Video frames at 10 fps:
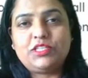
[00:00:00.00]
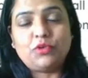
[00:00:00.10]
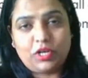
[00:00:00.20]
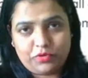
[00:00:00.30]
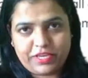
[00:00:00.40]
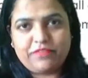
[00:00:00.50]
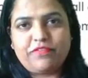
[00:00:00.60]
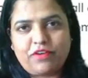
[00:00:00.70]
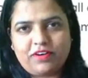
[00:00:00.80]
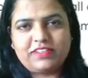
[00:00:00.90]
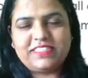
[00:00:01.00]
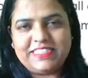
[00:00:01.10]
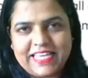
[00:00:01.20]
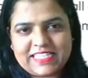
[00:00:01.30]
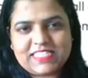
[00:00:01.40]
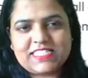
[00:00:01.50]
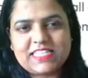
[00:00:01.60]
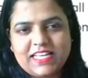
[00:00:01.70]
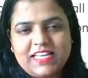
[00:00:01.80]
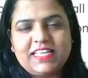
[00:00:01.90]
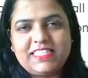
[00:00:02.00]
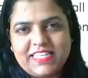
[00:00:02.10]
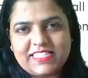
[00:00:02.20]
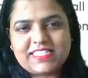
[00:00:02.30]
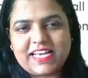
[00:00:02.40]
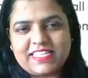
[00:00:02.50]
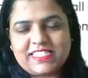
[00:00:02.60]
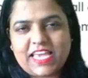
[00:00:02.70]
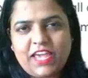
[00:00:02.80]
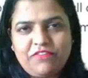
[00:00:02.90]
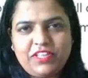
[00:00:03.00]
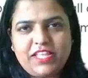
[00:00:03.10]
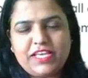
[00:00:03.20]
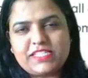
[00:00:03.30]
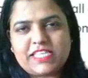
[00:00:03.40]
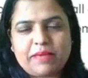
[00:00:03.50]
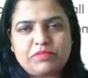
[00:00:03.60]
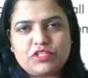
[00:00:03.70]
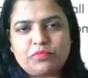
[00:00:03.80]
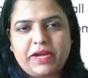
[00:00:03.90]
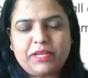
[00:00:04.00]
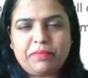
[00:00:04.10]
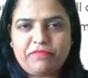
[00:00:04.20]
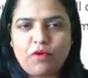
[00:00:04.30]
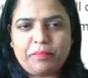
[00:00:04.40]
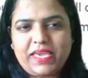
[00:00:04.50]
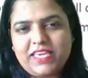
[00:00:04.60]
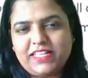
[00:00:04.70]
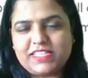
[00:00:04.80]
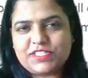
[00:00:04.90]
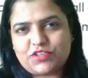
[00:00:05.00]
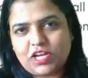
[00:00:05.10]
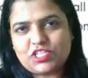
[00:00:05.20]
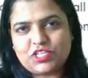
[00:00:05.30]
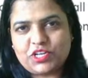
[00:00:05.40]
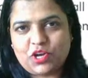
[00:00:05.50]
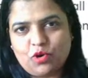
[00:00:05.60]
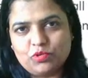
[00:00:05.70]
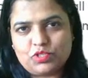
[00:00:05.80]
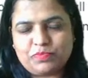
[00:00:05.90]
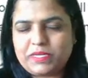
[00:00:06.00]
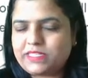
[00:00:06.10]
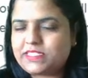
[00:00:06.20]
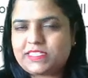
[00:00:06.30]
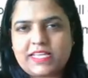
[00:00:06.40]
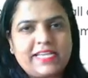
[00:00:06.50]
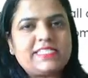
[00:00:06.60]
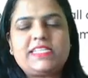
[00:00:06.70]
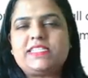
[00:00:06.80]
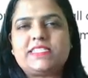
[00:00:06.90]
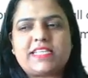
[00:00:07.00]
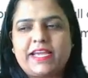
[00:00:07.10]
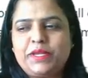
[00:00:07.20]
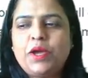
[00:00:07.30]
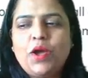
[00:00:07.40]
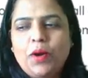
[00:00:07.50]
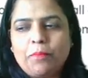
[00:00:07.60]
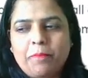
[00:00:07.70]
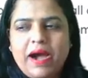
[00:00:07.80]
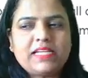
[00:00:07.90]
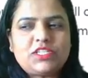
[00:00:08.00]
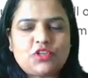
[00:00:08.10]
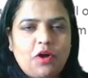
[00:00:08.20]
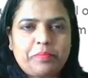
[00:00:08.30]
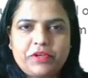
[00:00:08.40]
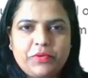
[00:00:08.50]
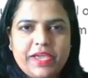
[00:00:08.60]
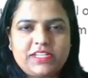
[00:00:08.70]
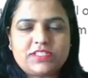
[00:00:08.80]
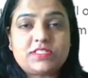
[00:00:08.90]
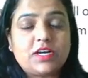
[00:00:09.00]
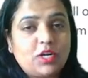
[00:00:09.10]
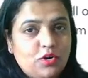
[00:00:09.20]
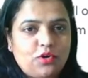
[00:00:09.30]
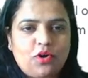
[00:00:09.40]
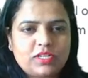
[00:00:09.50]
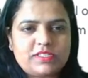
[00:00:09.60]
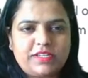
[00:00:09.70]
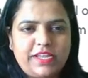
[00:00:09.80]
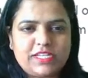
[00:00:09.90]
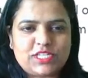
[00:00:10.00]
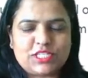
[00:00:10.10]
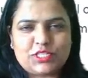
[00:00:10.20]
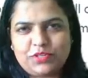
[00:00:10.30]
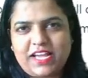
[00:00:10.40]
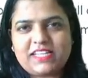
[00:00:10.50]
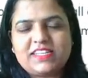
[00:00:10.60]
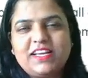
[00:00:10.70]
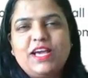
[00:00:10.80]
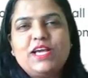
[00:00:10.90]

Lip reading: you are looking for. Yes, yes, guys. Everything is kept into mind before making this structured course, precisely designed by the top educators across the nation, so that